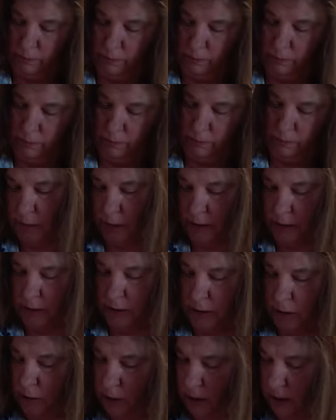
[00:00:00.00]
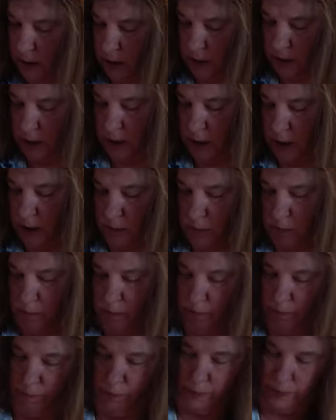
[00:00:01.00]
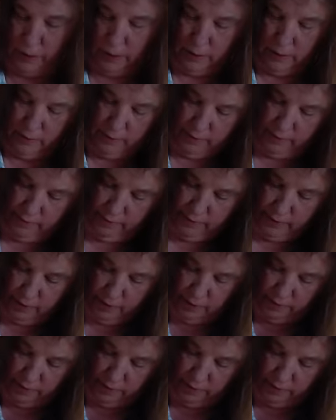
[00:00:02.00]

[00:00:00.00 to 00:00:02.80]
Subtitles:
Smells so good too. Very,